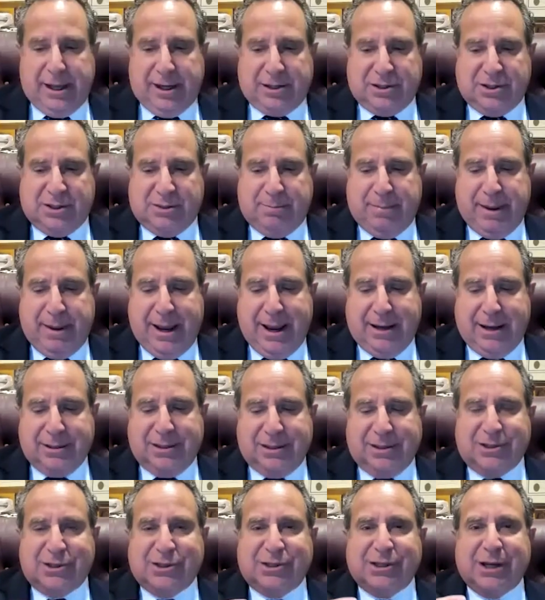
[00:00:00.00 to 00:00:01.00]
expand
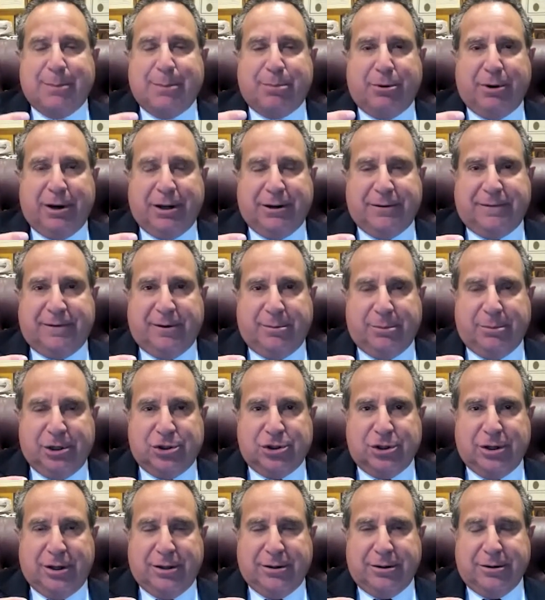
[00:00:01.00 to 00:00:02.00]
and separate from each
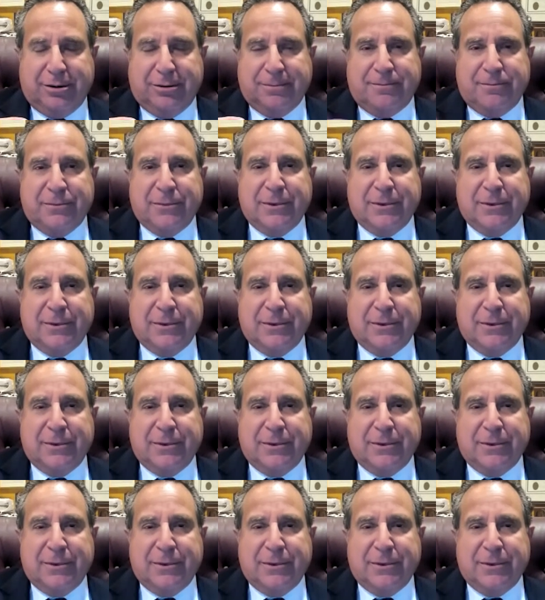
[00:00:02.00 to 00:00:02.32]
other.